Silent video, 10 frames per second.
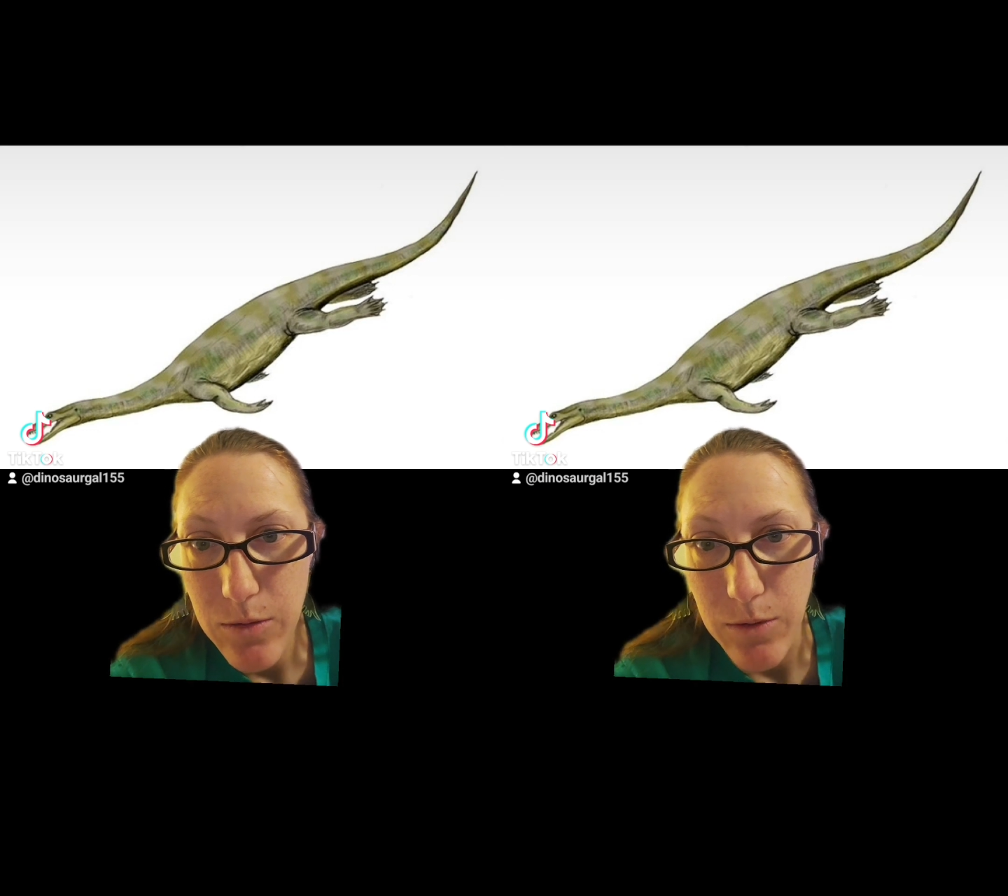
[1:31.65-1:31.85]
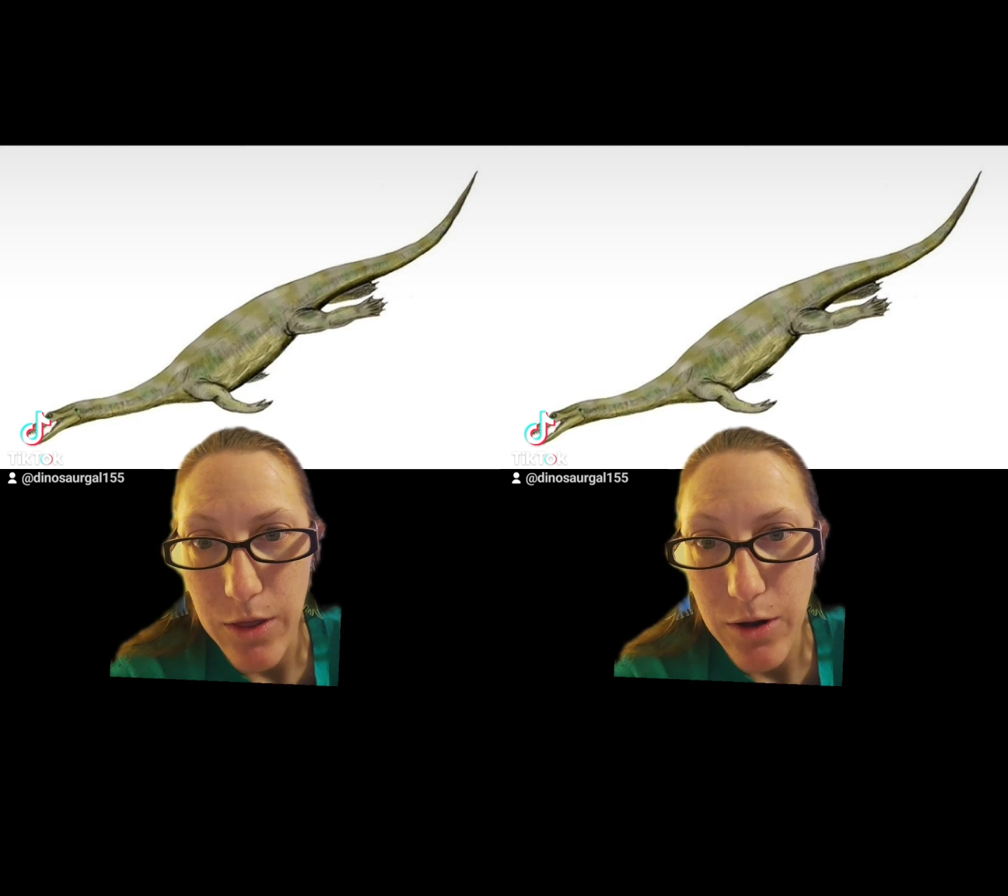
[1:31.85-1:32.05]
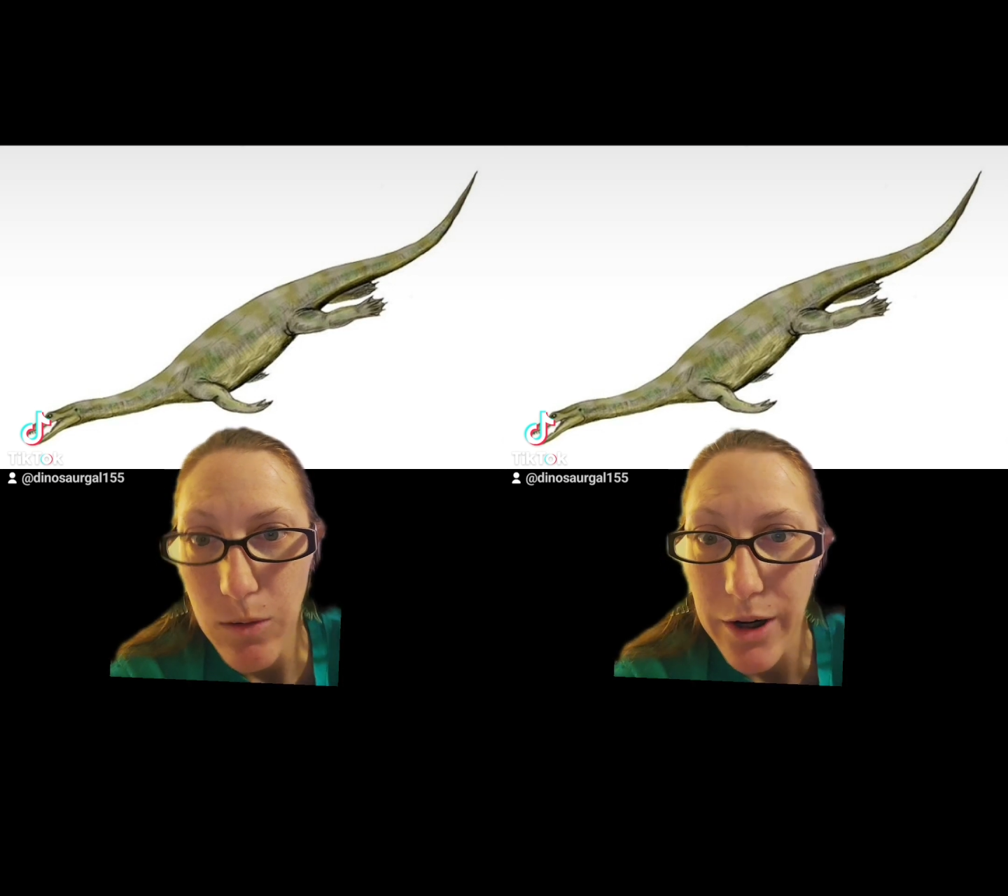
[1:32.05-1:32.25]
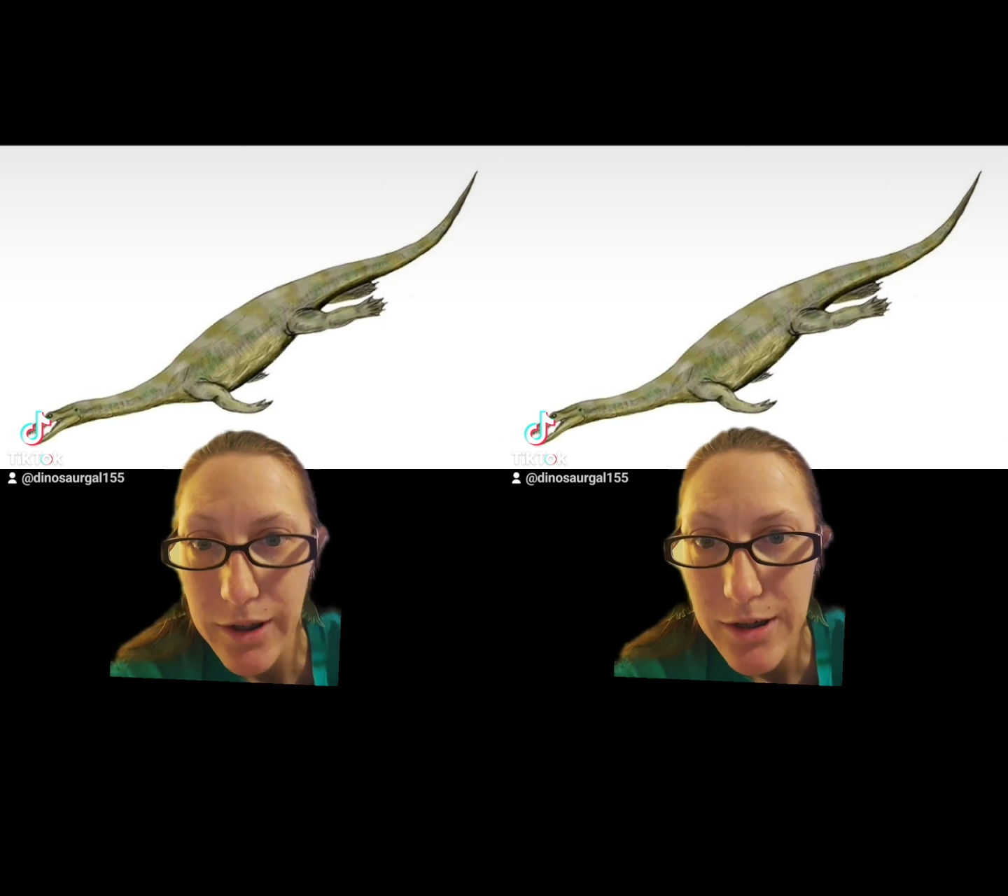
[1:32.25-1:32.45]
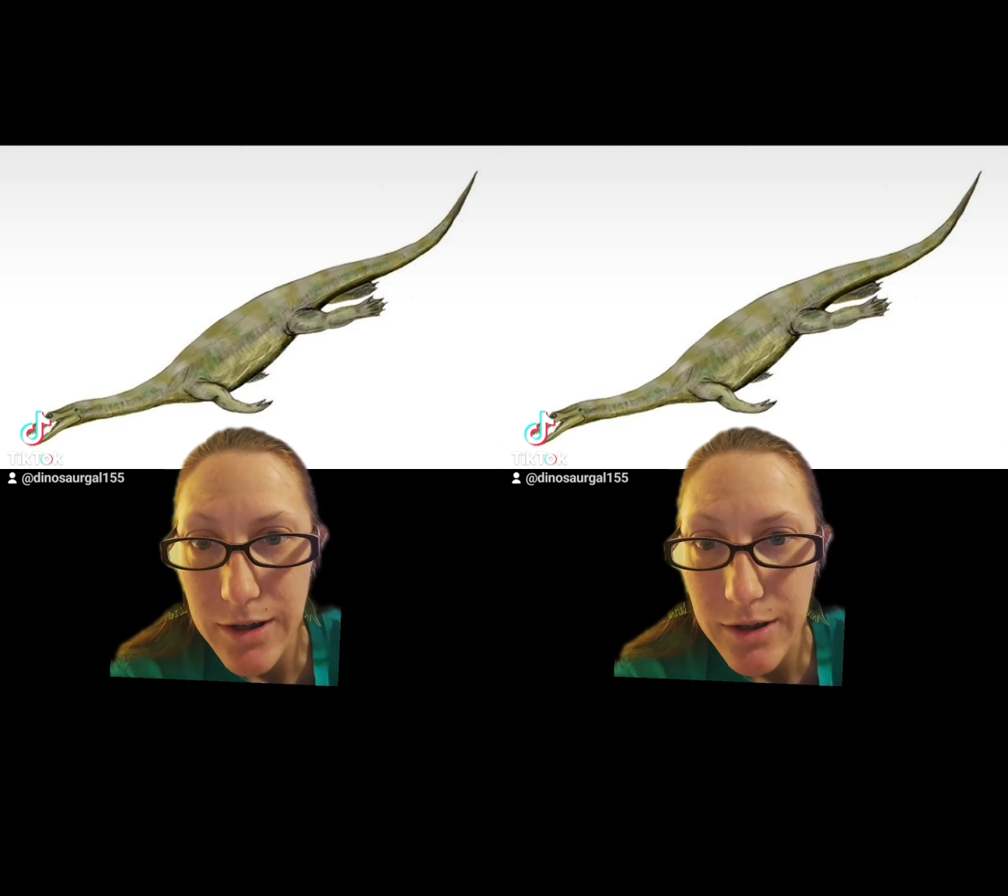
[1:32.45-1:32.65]
with
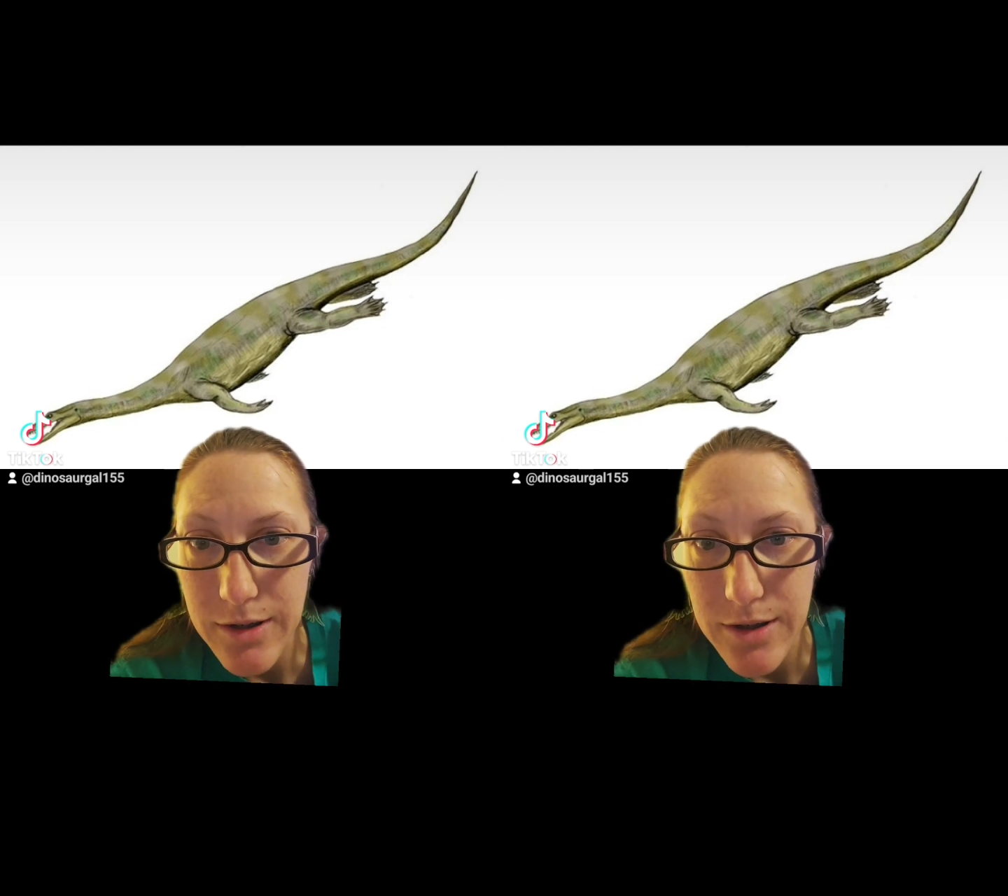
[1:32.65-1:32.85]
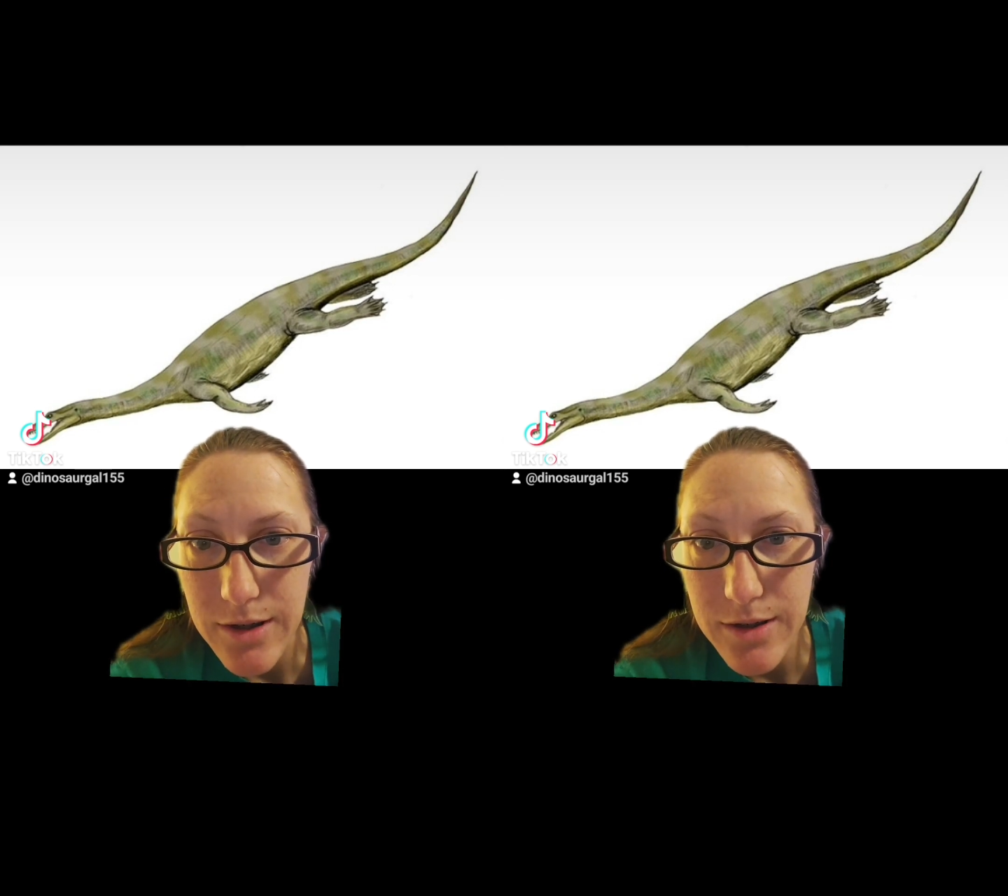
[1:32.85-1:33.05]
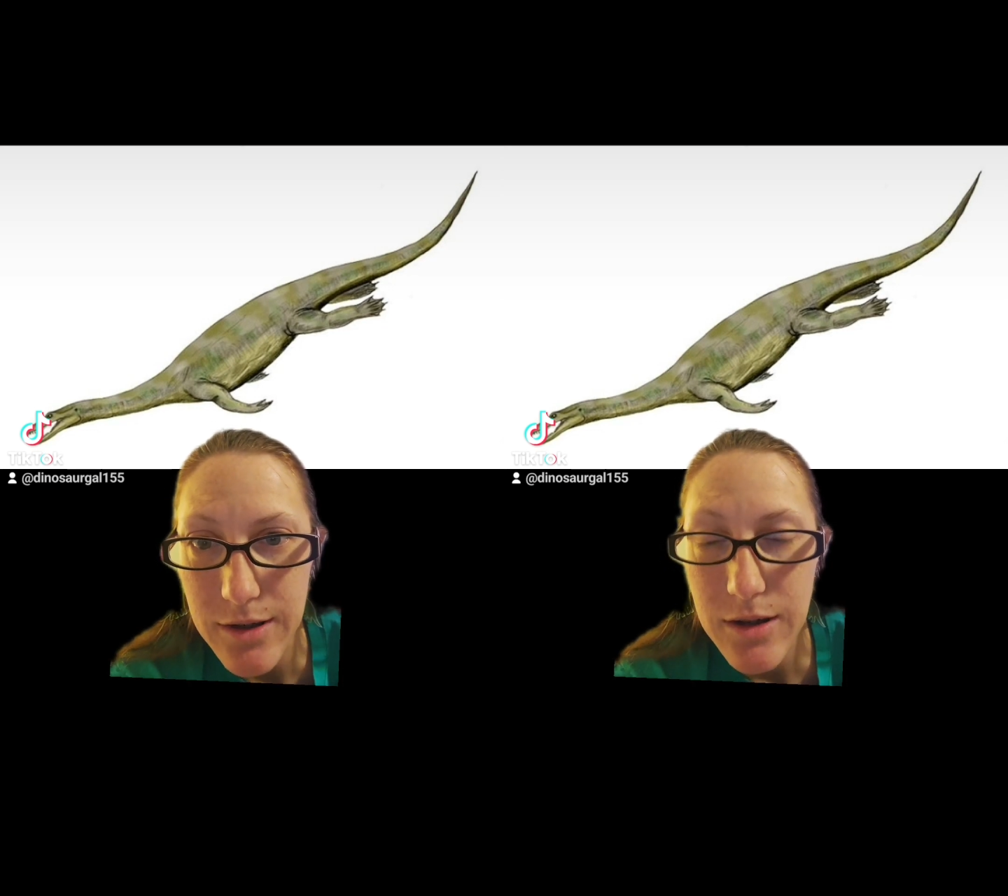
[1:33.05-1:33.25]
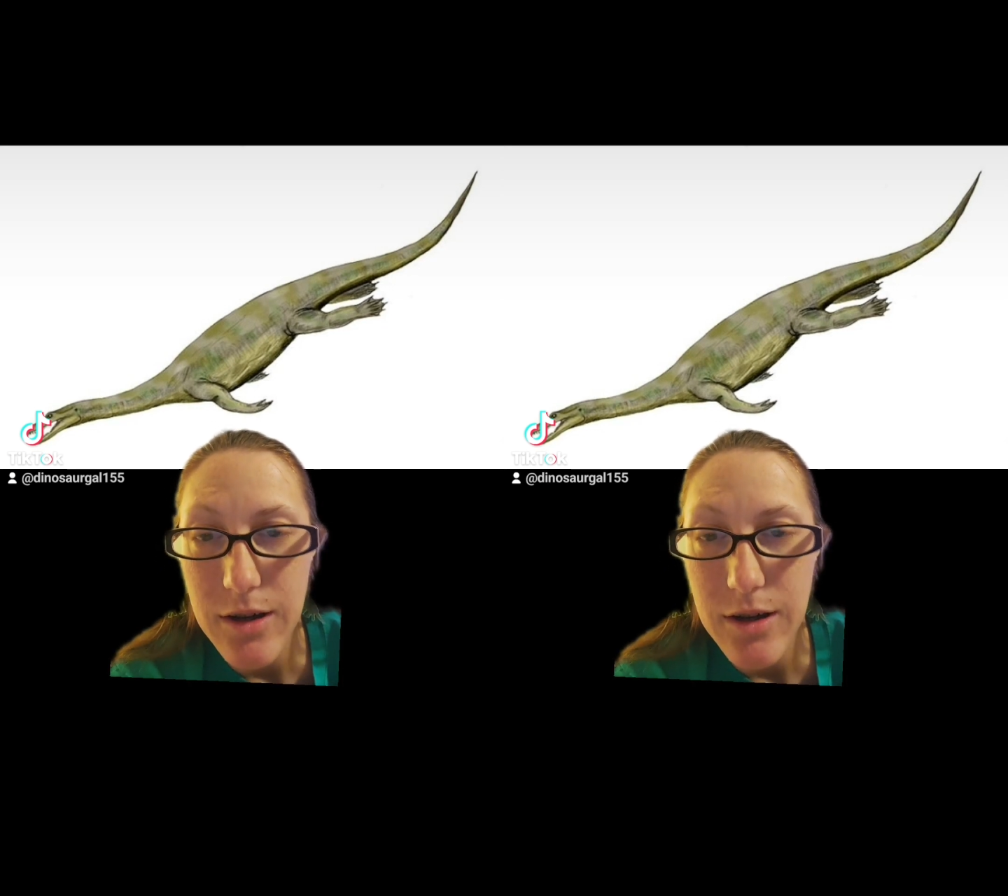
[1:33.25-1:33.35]
aquatic tendencies.